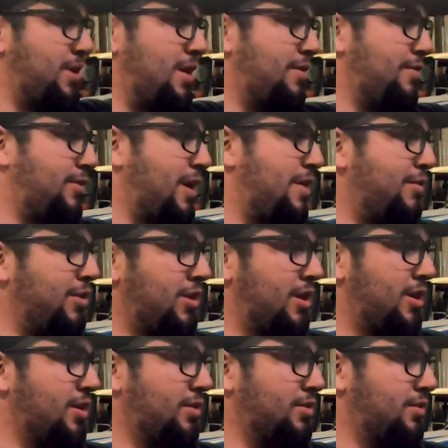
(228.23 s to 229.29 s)
if
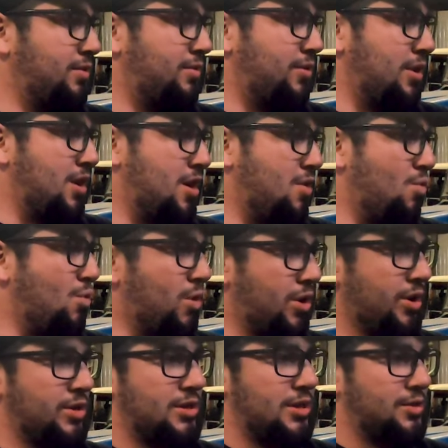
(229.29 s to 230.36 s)
everything
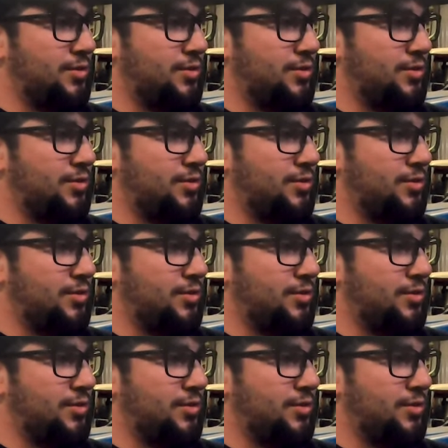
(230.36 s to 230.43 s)
works as